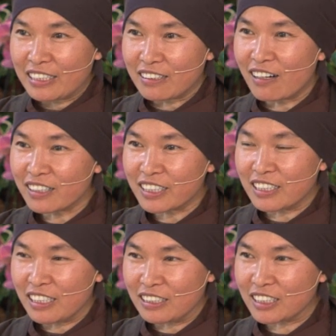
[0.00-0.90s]

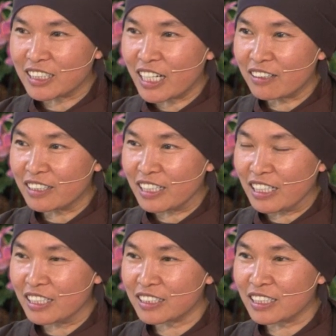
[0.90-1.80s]
talking and sharing
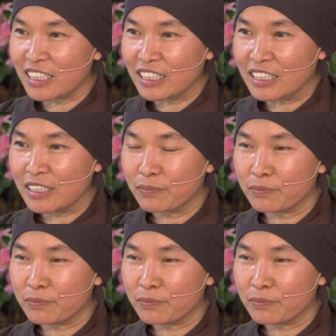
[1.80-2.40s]
and listening.